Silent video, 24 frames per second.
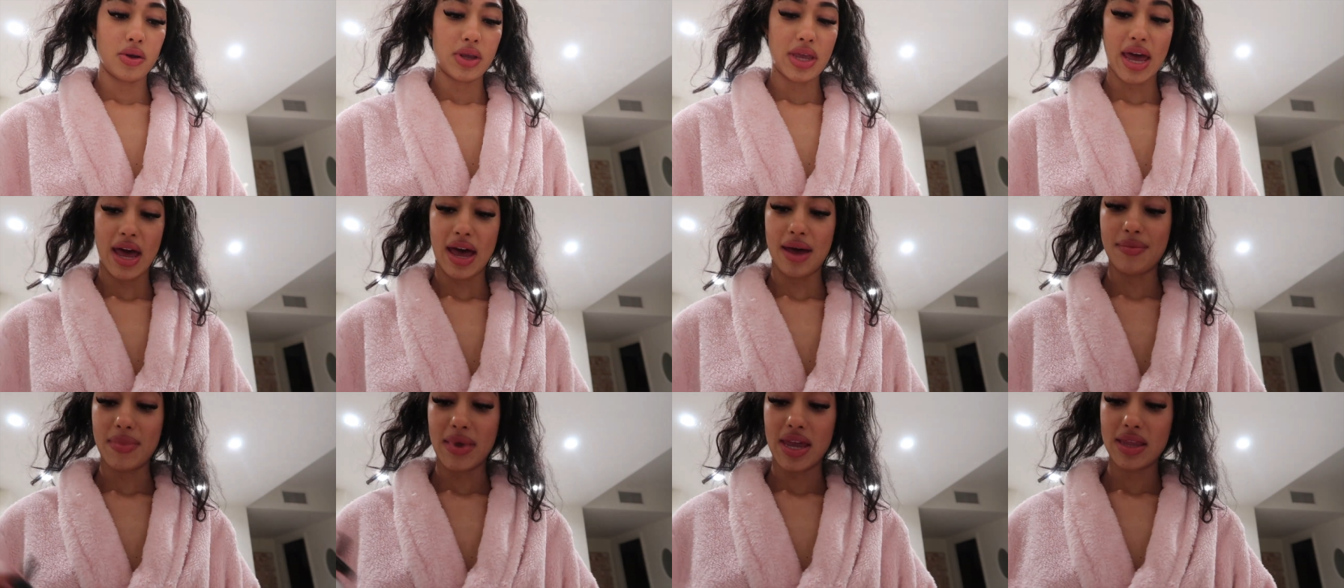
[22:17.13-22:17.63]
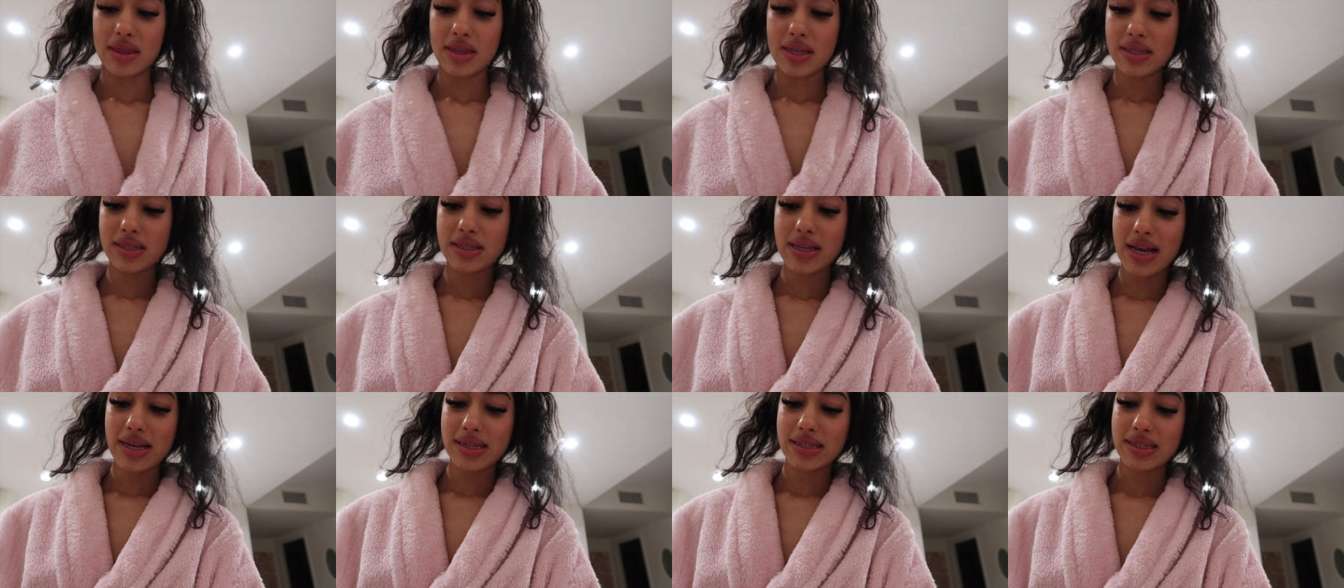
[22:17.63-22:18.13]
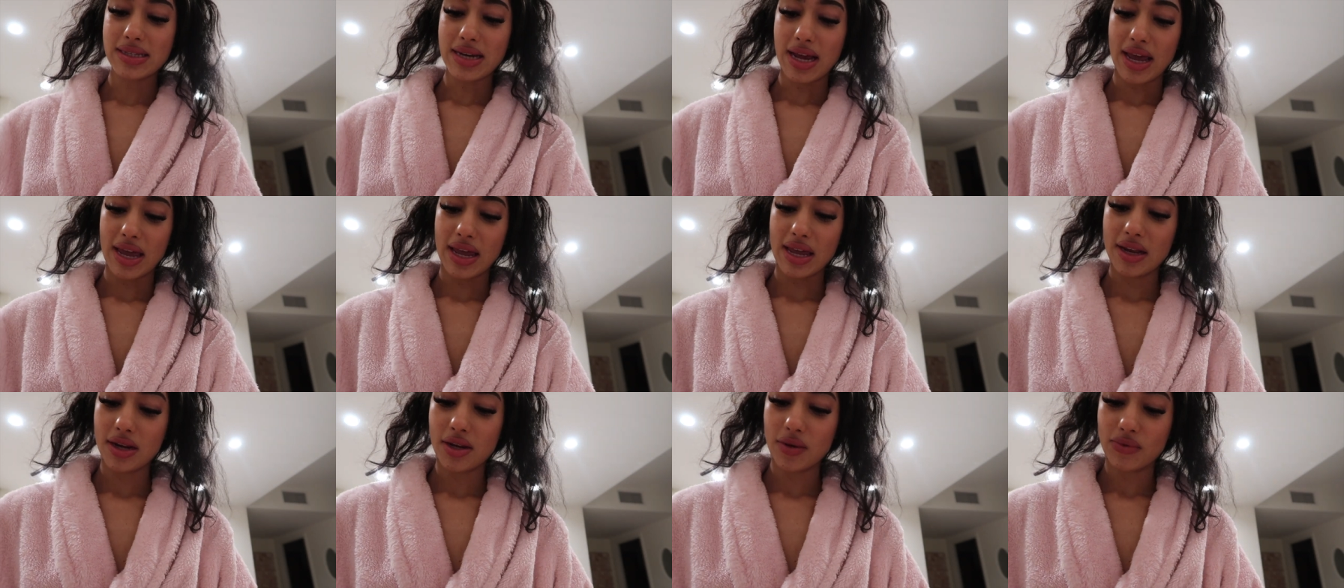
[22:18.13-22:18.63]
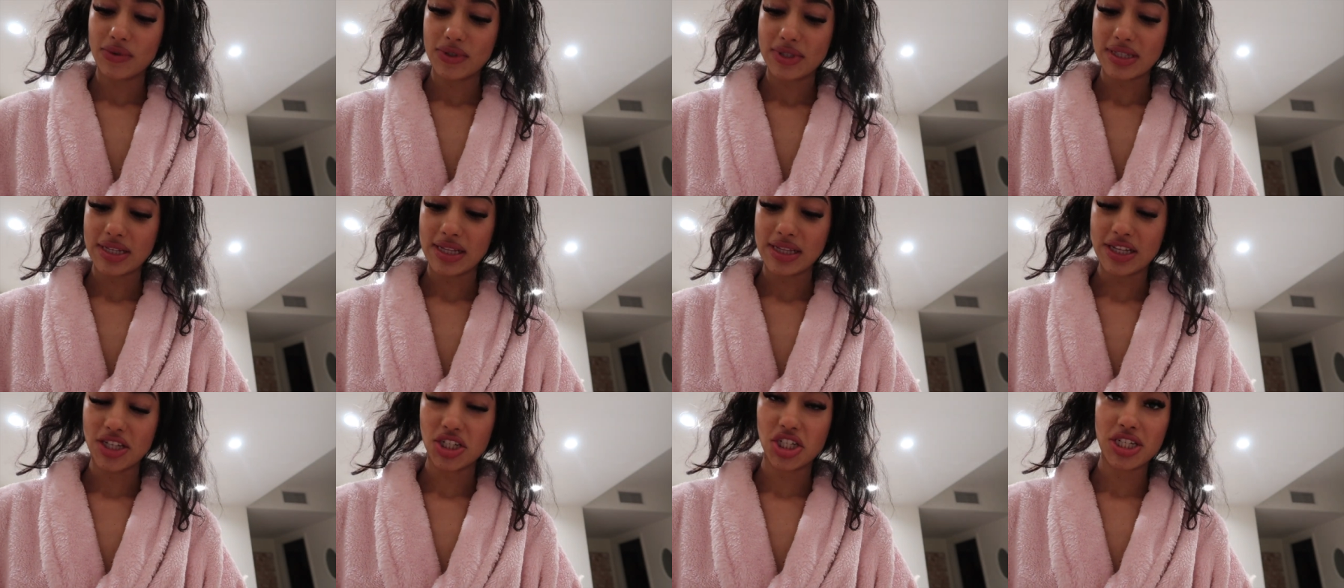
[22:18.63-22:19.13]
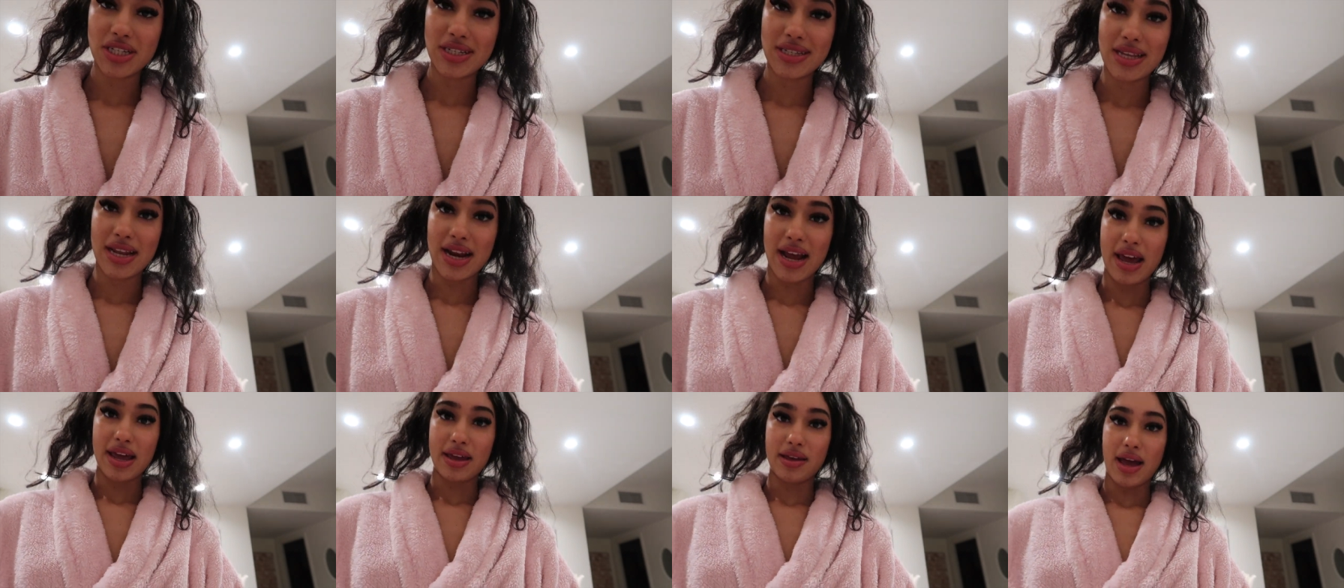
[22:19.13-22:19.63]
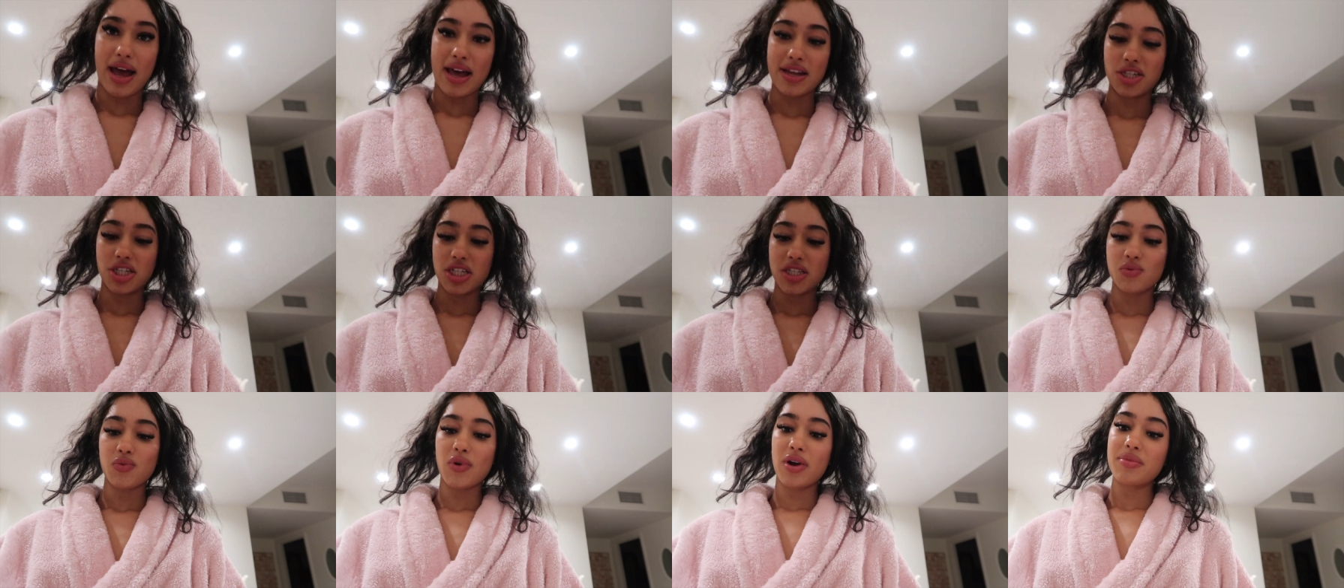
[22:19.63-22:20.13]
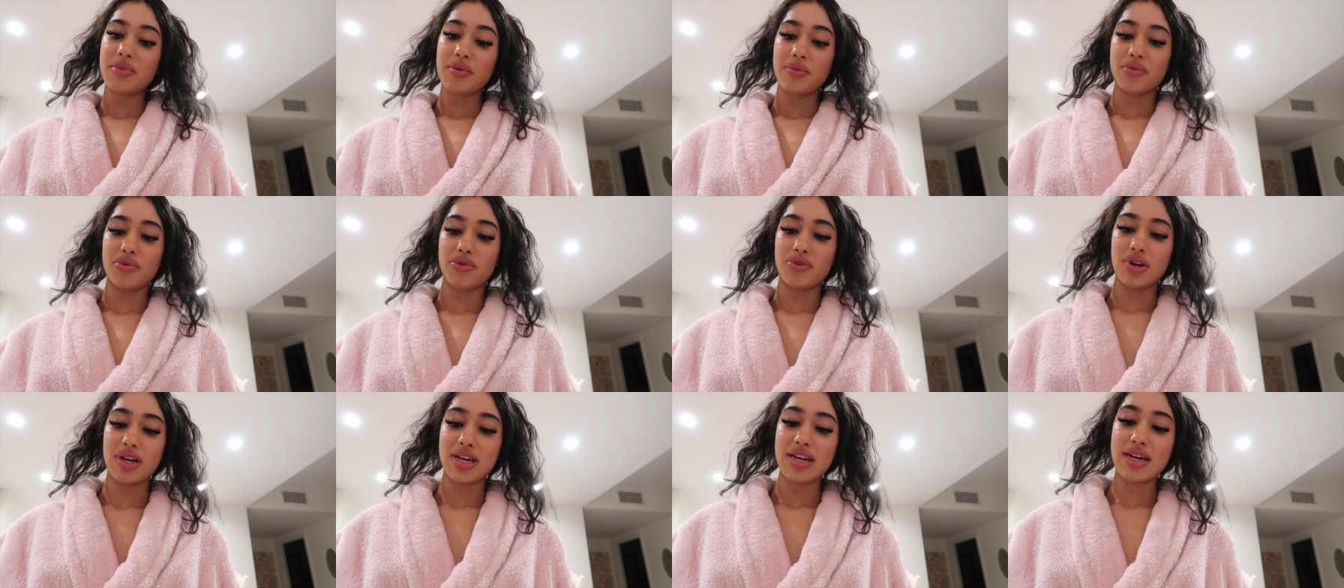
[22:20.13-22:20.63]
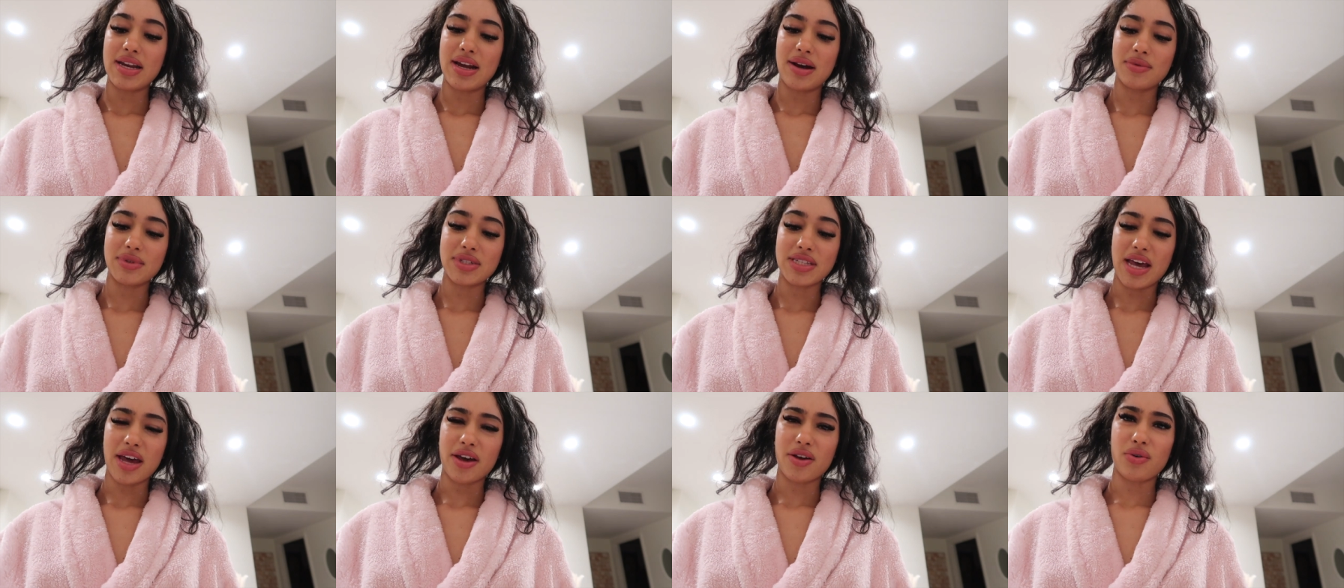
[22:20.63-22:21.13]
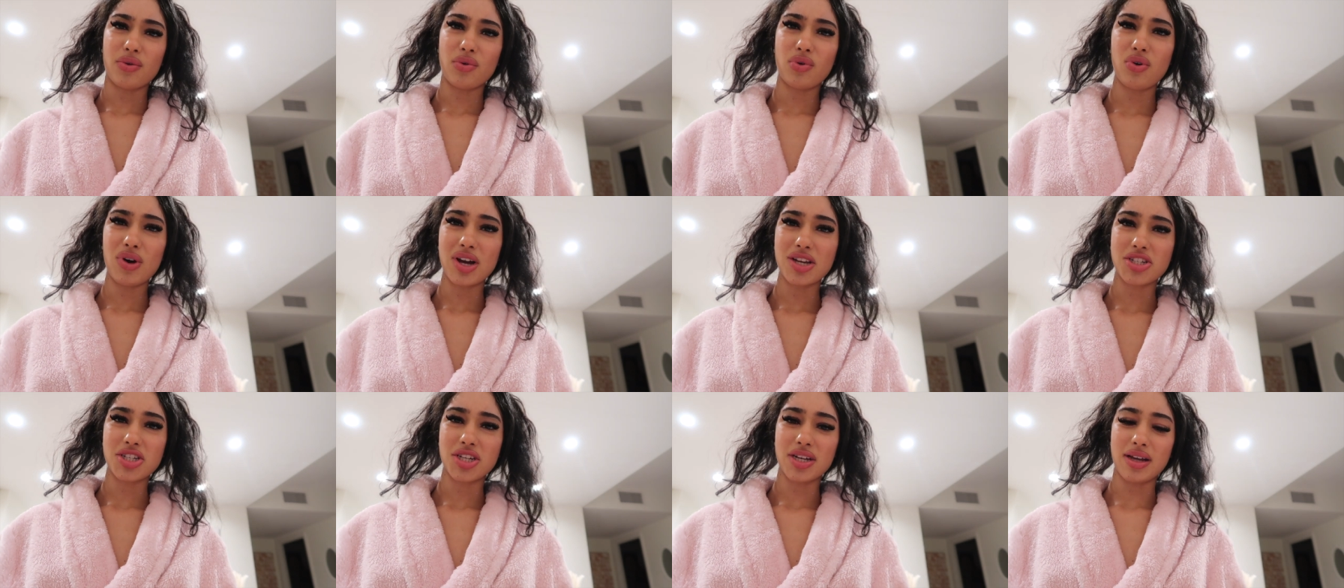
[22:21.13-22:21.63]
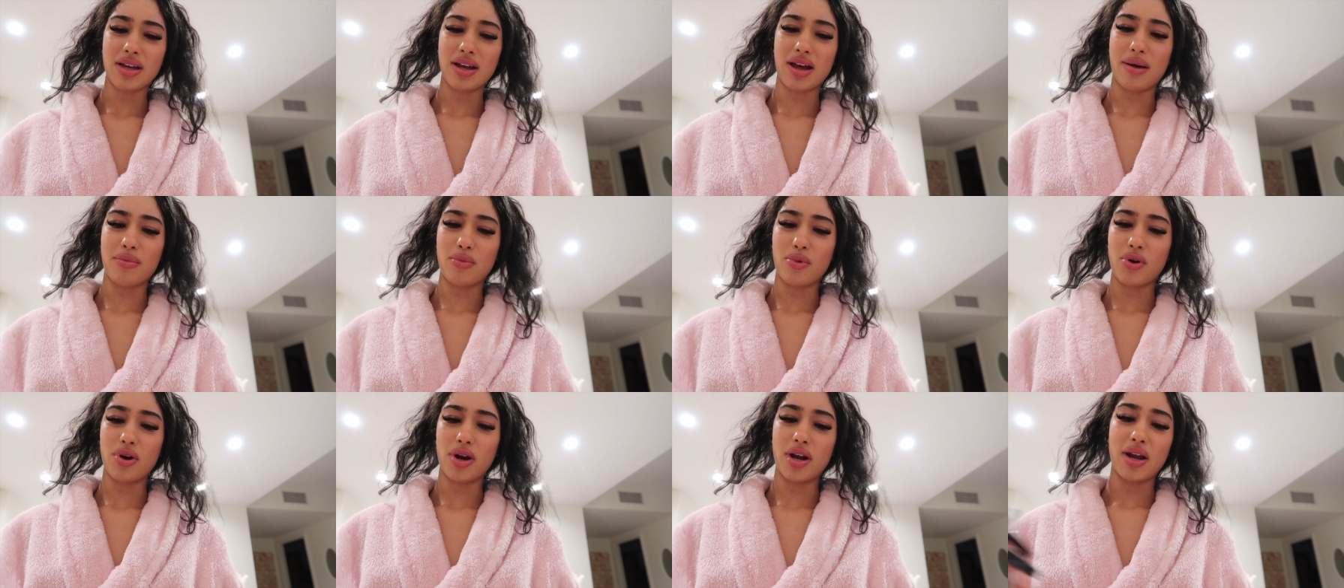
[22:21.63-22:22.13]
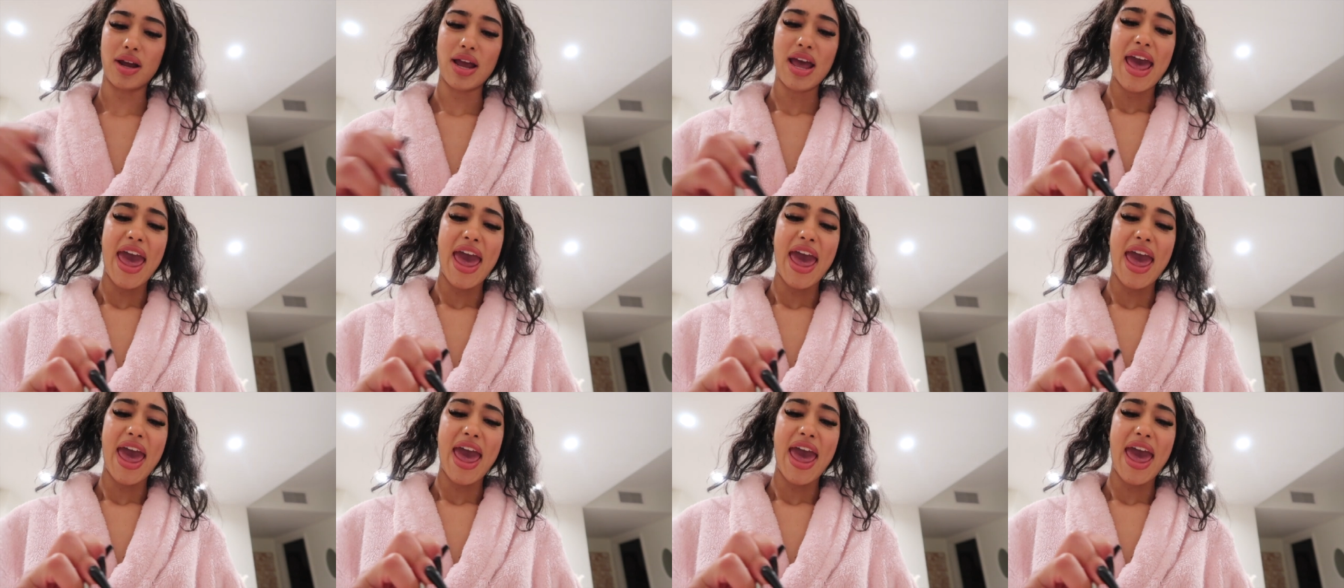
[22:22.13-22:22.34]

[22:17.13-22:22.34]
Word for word: yeah i made this last night and it was delicious and i i just warmed up three and i was like oh, i should have got more